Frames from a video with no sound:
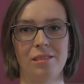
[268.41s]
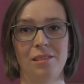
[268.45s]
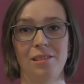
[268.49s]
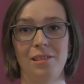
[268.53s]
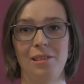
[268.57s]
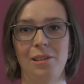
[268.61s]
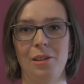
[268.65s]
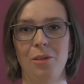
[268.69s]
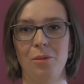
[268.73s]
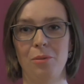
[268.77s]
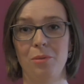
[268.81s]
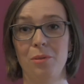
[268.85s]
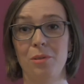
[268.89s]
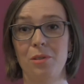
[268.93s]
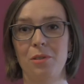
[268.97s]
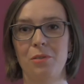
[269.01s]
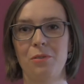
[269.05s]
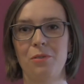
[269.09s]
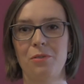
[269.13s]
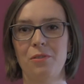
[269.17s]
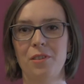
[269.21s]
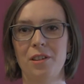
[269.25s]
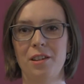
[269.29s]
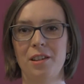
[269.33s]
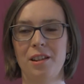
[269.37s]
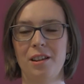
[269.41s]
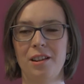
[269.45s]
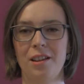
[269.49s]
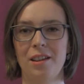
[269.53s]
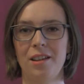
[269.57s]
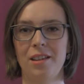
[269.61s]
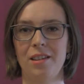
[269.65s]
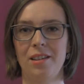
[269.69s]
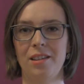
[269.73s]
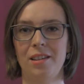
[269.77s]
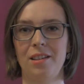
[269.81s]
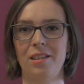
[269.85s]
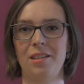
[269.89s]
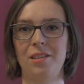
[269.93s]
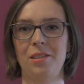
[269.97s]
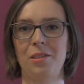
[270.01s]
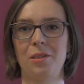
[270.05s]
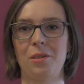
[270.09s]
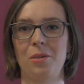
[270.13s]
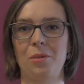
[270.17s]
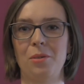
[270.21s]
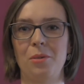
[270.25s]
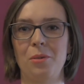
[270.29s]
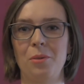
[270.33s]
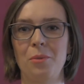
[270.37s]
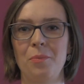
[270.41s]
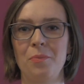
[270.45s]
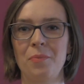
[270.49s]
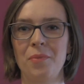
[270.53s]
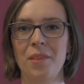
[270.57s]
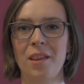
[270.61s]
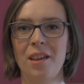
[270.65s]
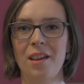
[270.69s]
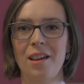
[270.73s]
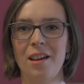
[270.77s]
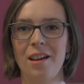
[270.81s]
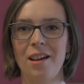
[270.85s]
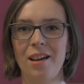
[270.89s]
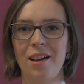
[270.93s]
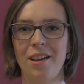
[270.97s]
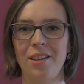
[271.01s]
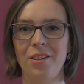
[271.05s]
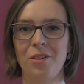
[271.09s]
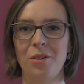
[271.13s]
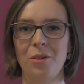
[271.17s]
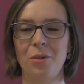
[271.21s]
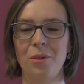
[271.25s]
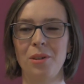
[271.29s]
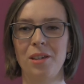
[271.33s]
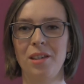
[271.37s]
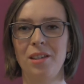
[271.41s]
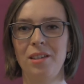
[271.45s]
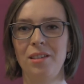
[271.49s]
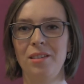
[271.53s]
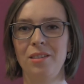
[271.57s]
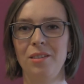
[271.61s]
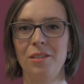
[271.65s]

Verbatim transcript: loads of vanilla in it, so I know he